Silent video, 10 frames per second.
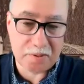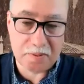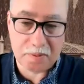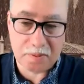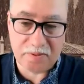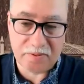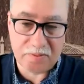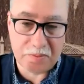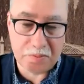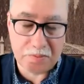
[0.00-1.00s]
I often
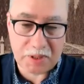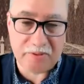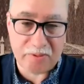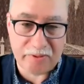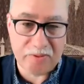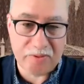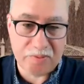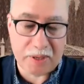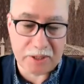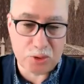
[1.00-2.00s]
heard people saying
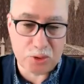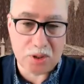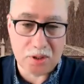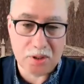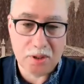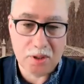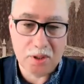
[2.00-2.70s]
that